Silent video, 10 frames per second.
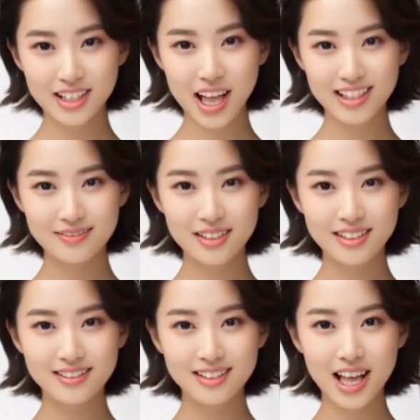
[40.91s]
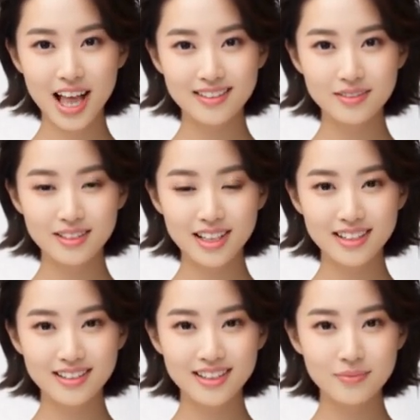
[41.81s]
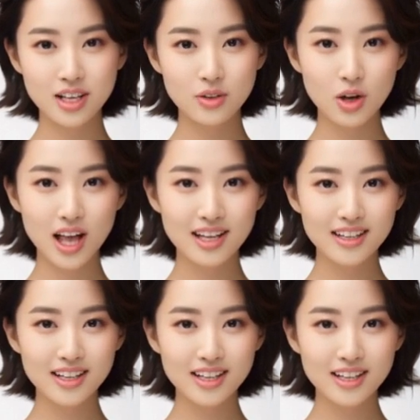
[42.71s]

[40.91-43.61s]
Expenses are handled in a similar way.